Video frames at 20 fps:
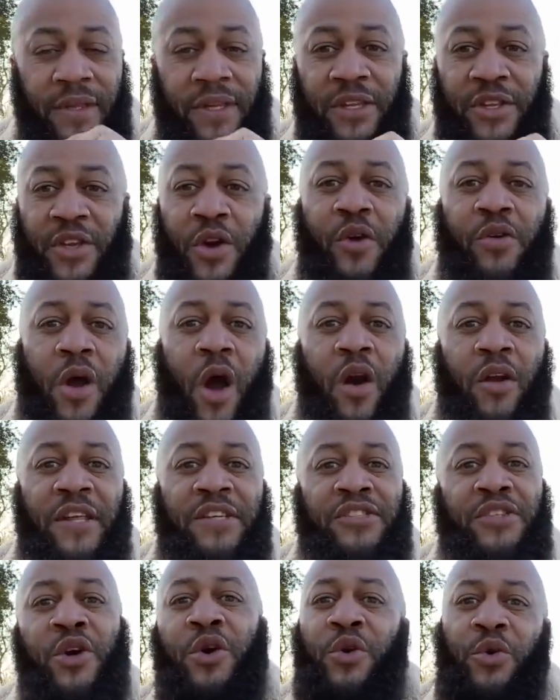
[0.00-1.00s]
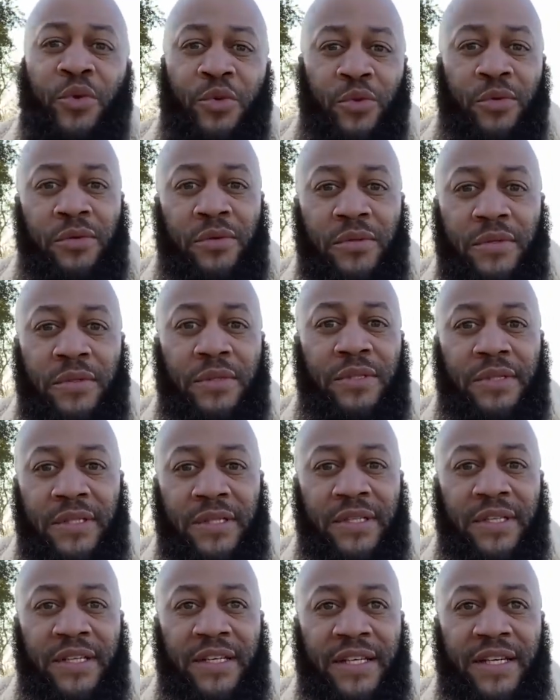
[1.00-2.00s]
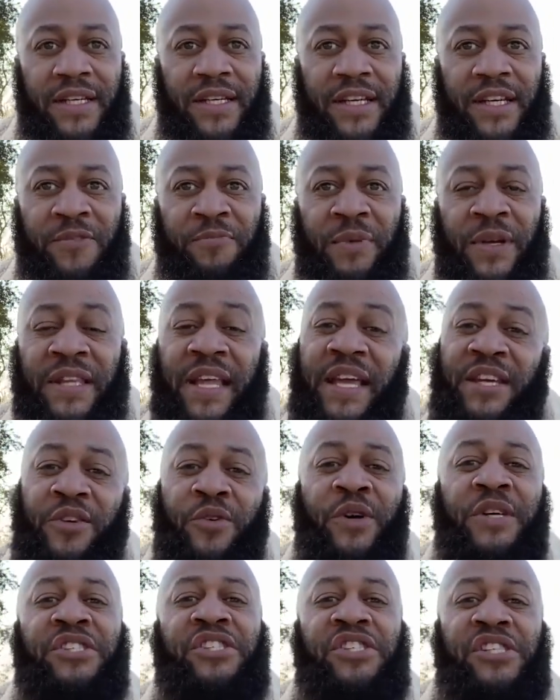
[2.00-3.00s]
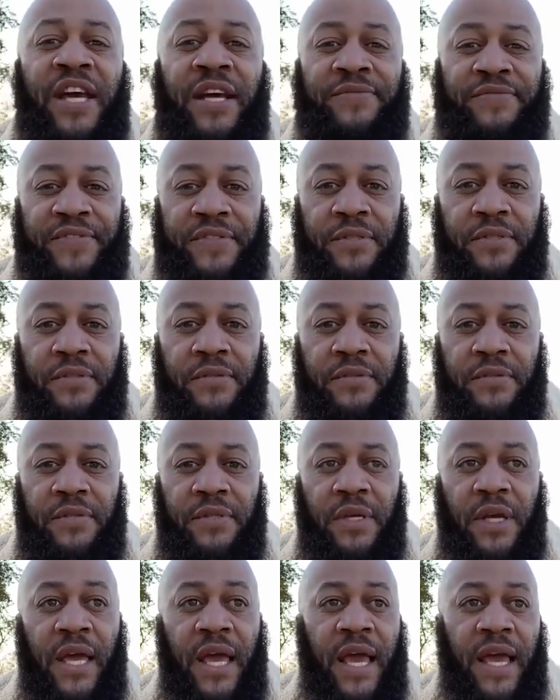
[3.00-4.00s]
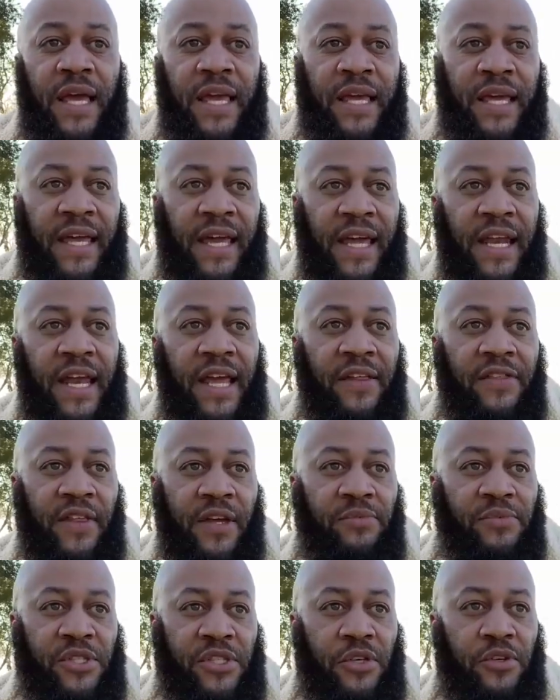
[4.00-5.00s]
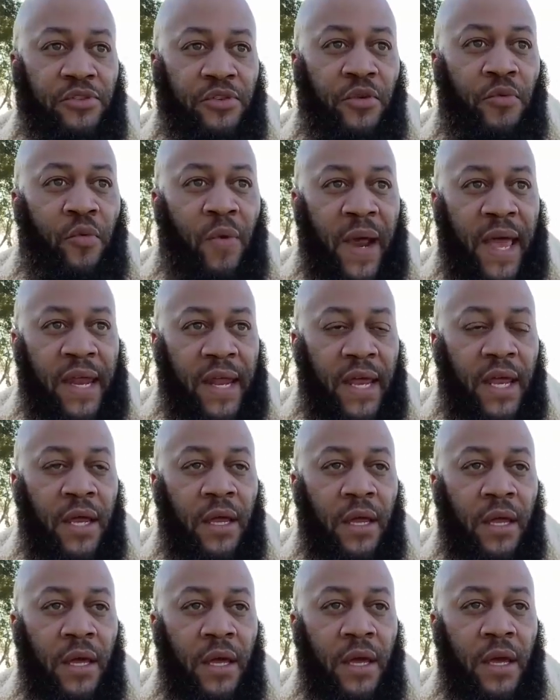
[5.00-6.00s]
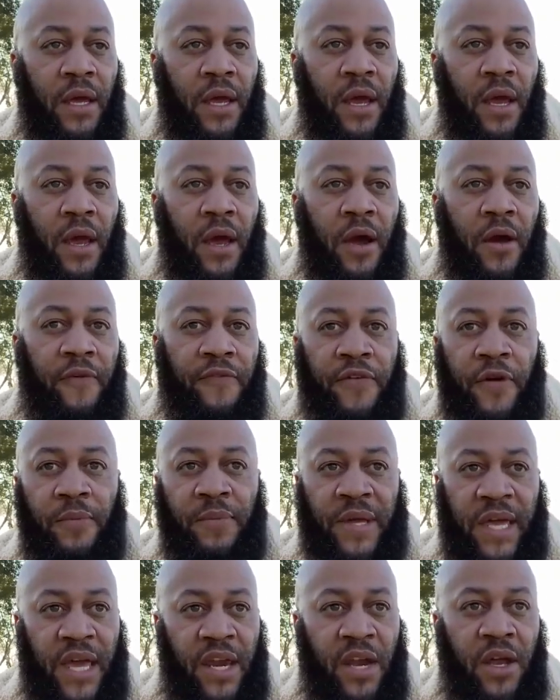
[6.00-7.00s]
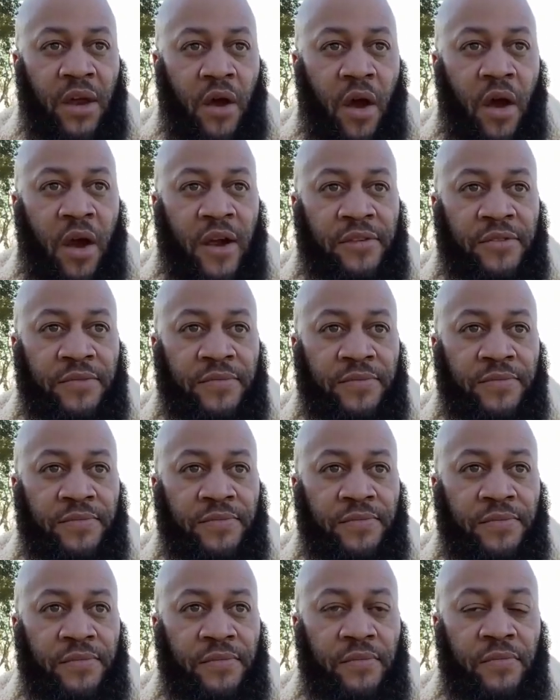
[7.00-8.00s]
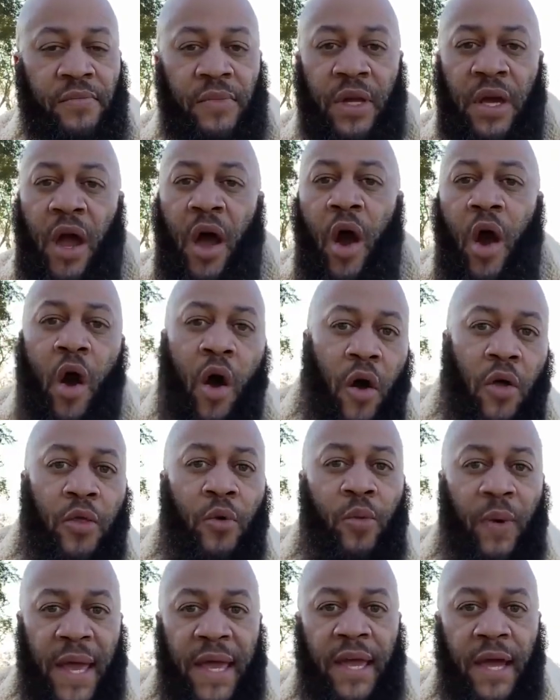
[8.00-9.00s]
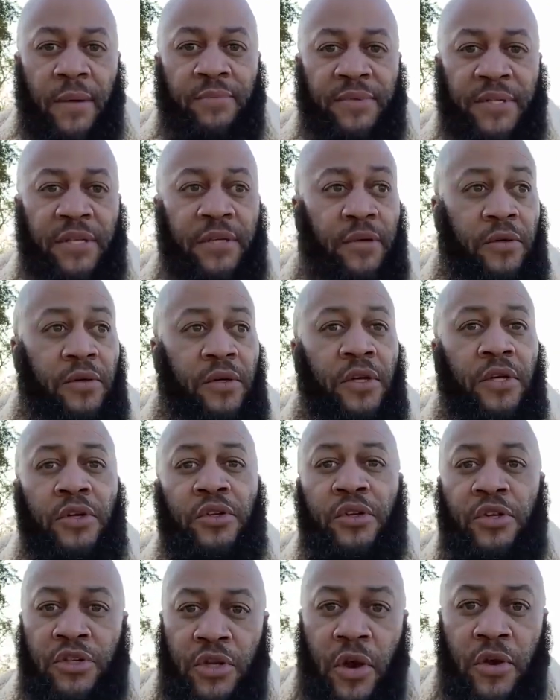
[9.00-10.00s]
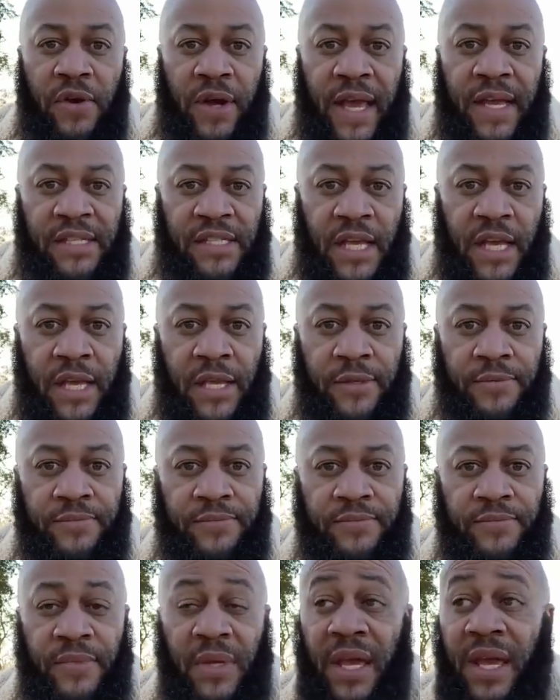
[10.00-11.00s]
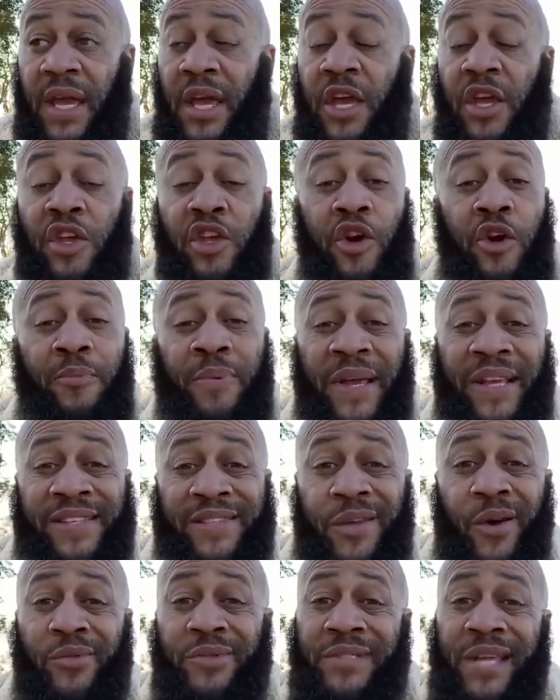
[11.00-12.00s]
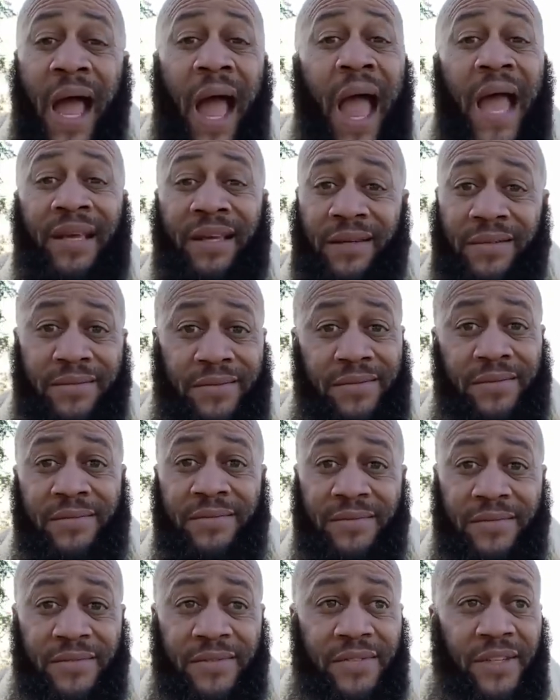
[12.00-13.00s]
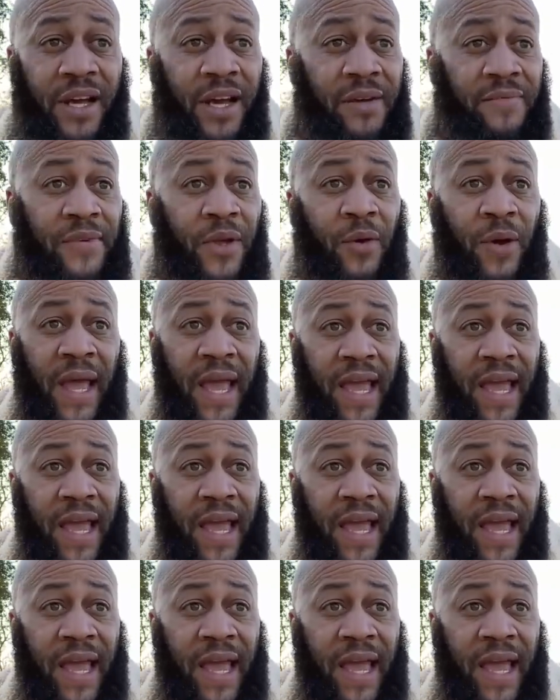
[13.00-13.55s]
You call it school. But they doing shifts, getting them children ready from kindergarten all the way up till you turn 18. You be so tired of your